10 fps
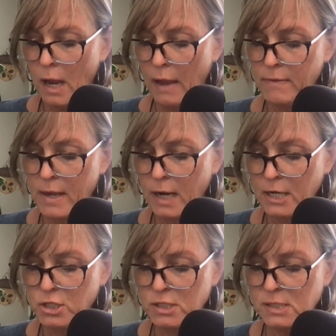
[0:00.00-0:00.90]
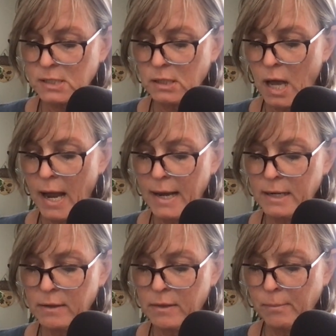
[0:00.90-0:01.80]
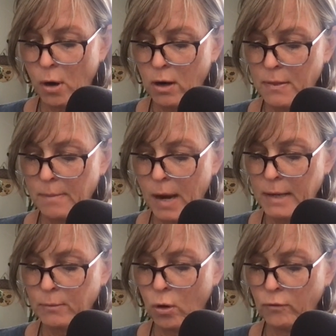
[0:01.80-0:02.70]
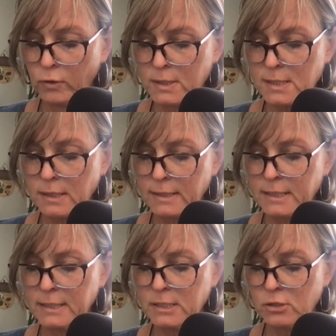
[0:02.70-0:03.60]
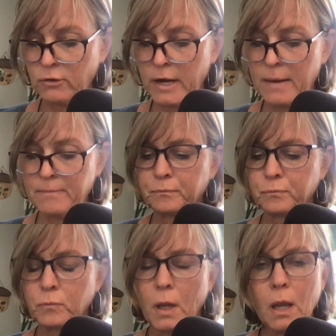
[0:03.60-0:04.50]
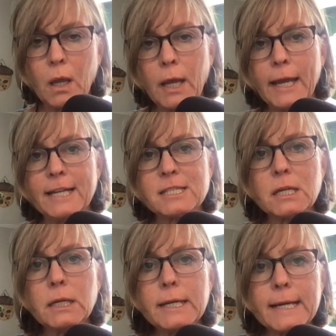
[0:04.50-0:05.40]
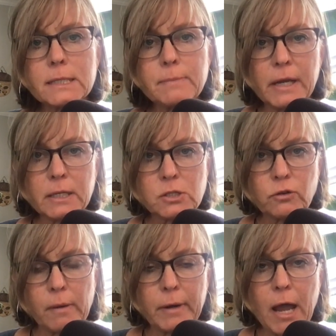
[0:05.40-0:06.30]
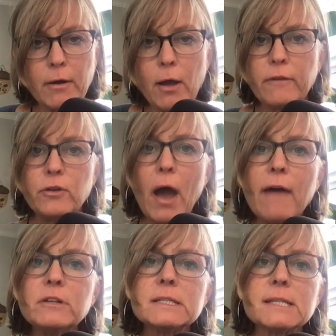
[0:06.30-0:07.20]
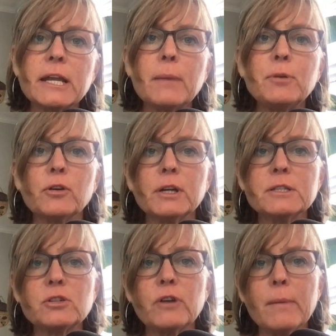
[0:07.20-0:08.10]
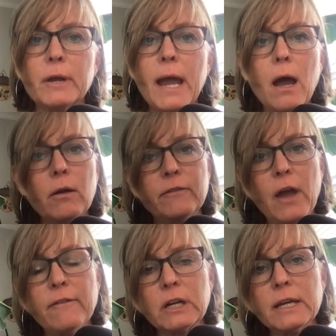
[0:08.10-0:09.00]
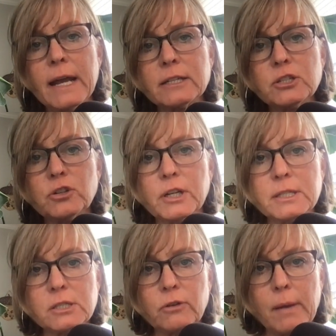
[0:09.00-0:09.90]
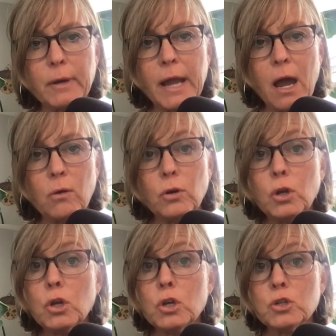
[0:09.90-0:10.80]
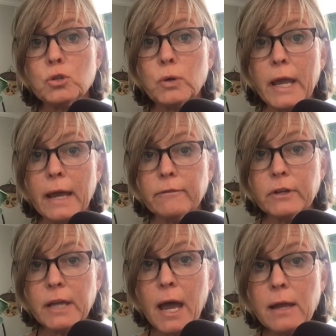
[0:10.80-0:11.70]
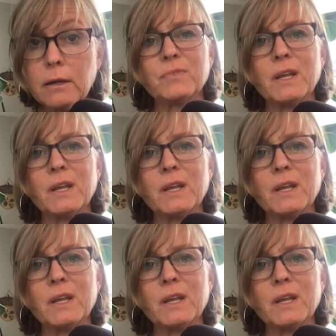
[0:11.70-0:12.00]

And then I just slide the bar on the bottom over and select Instagram. It's going to connect to my Instagram account. Now, if you haven't set up your Instagram account, if you haven't connected your Instagram account to Canva yet,